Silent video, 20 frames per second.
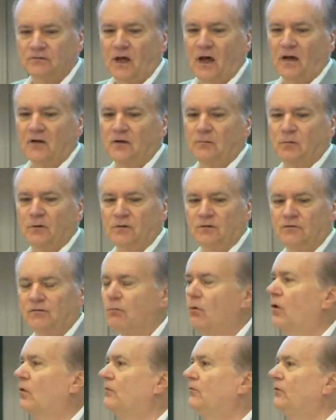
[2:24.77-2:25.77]
arguments,
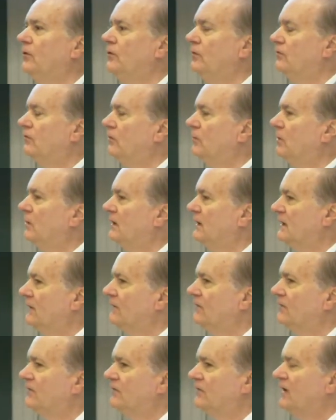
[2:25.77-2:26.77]
worldviews, or
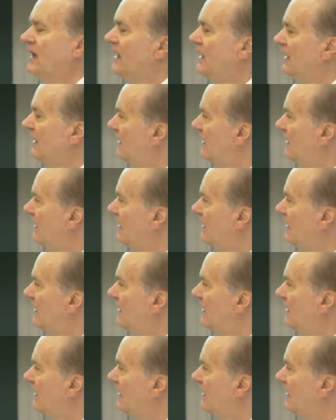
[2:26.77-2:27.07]
beliefs.